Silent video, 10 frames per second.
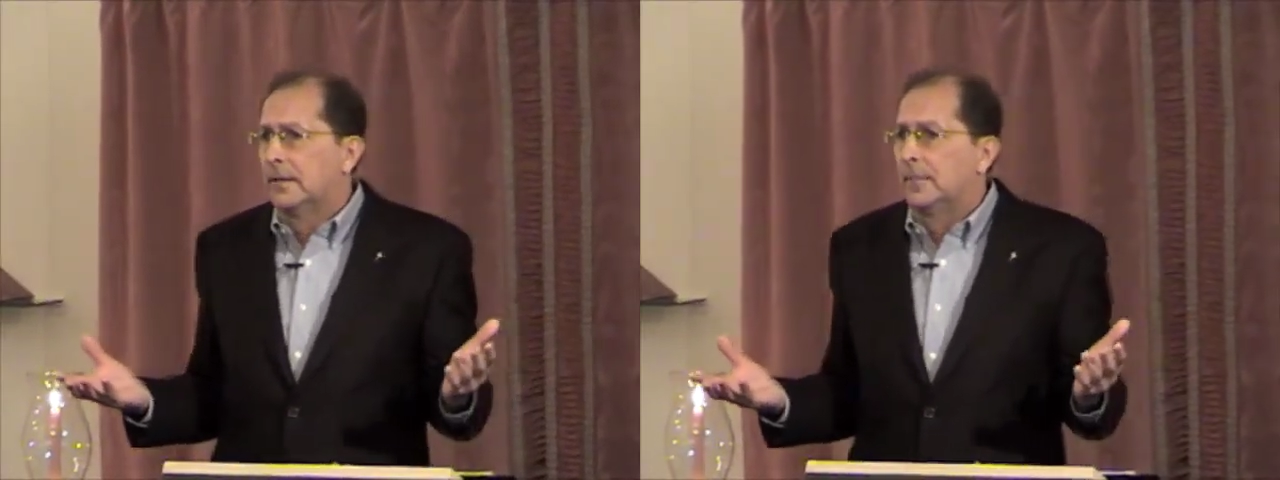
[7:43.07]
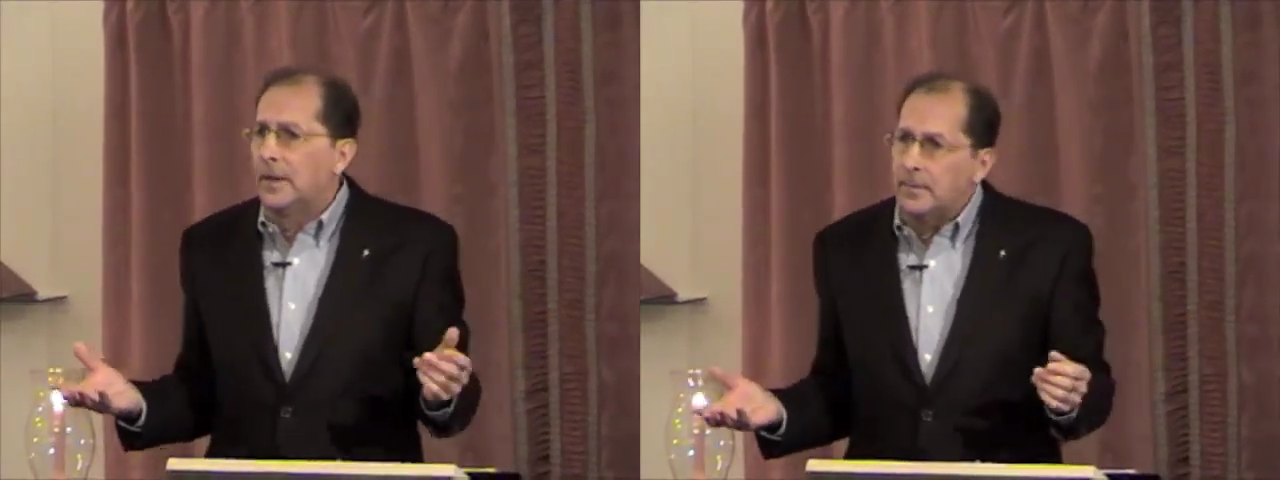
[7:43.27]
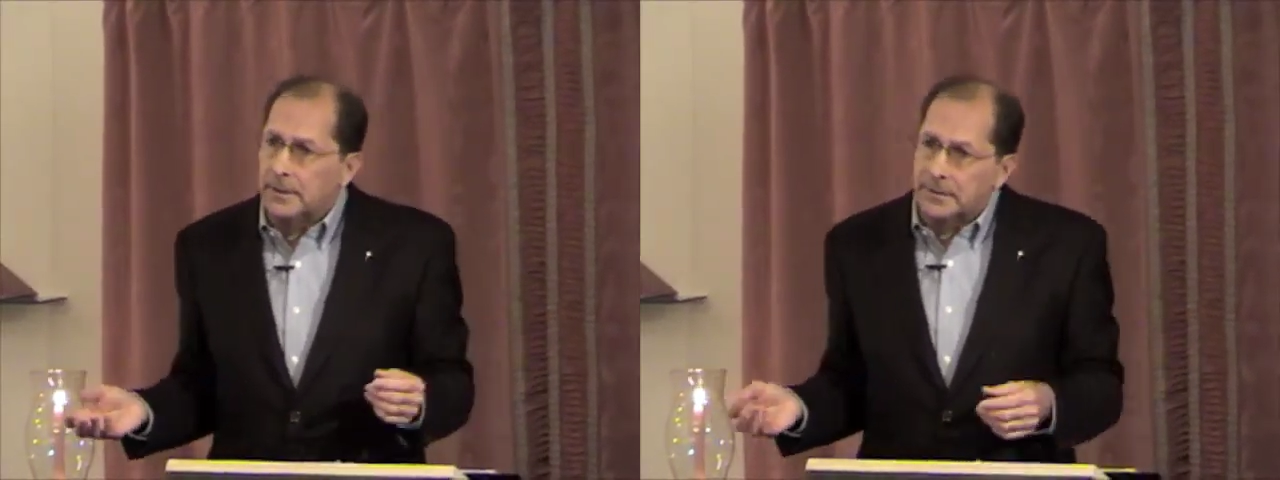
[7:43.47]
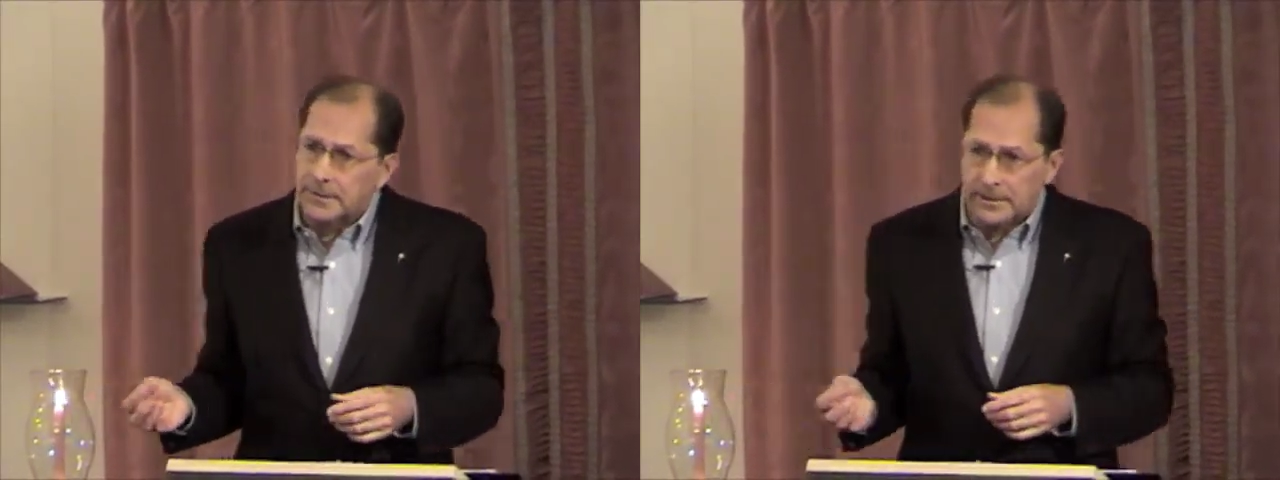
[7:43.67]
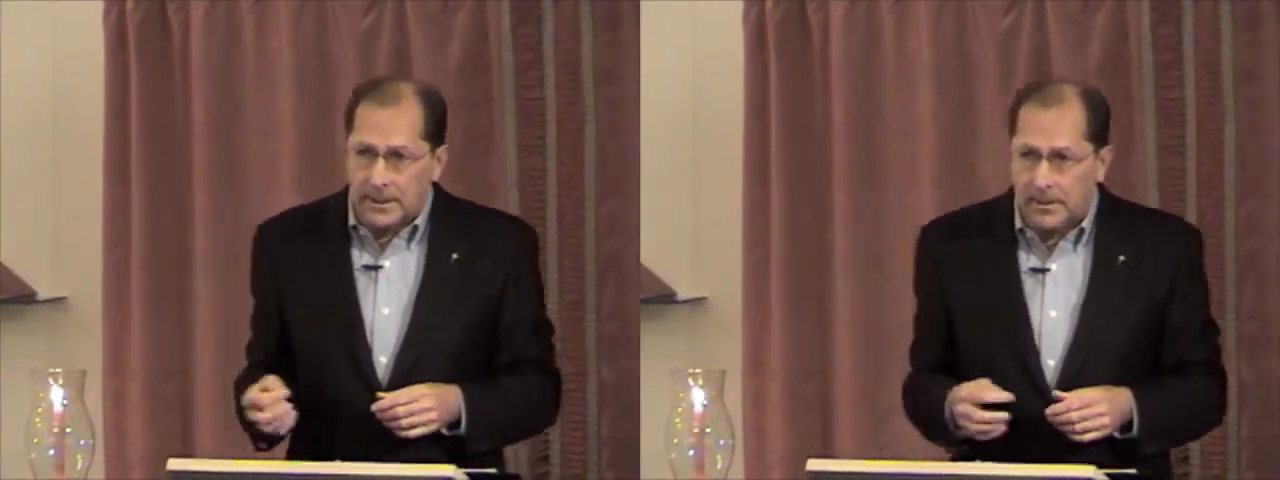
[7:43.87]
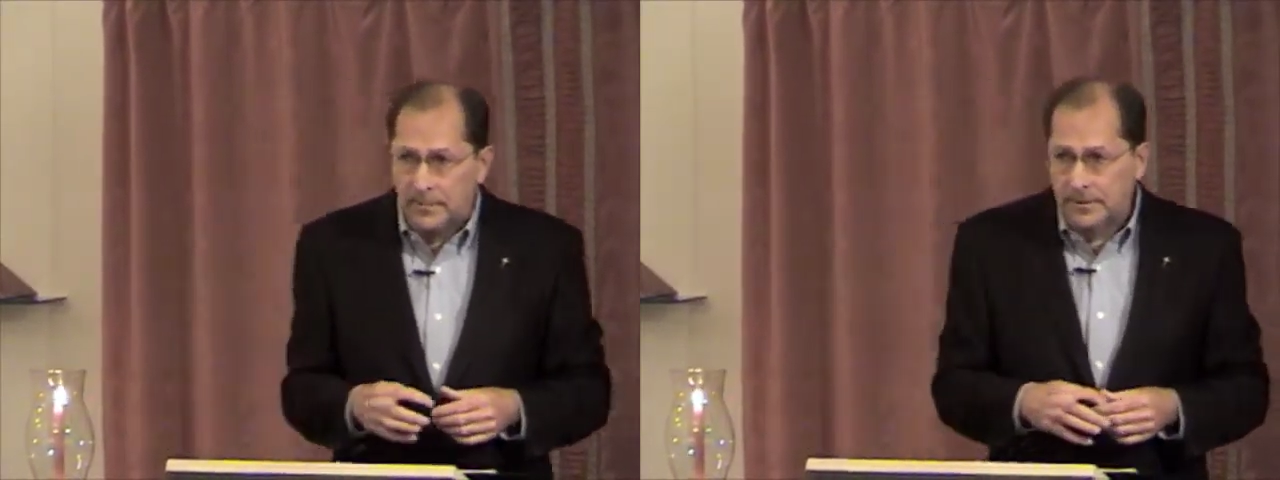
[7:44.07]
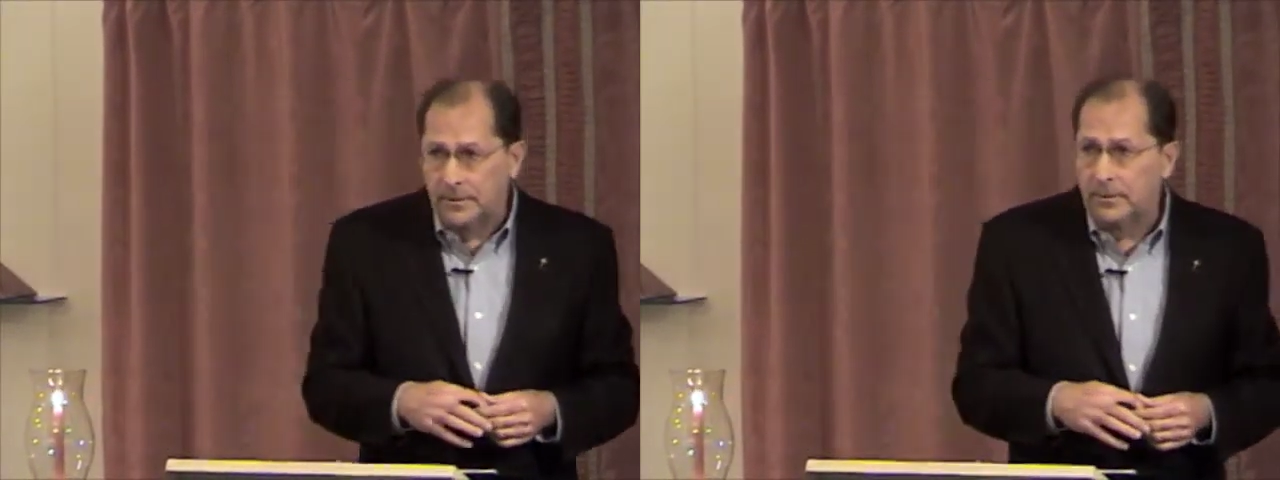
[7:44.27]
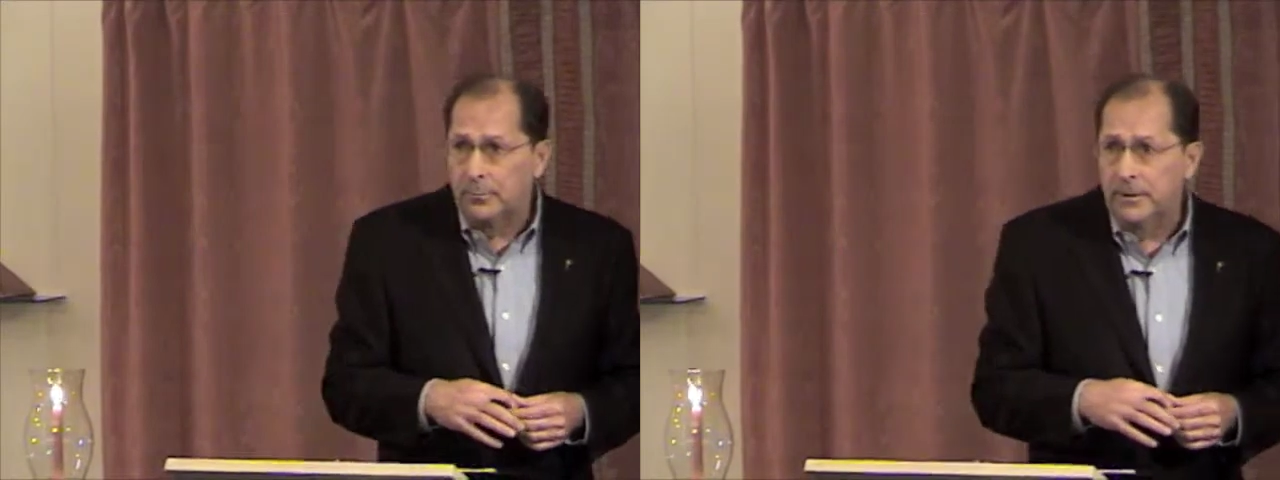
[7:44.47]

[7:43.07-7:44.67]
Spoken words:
Maybe it's time to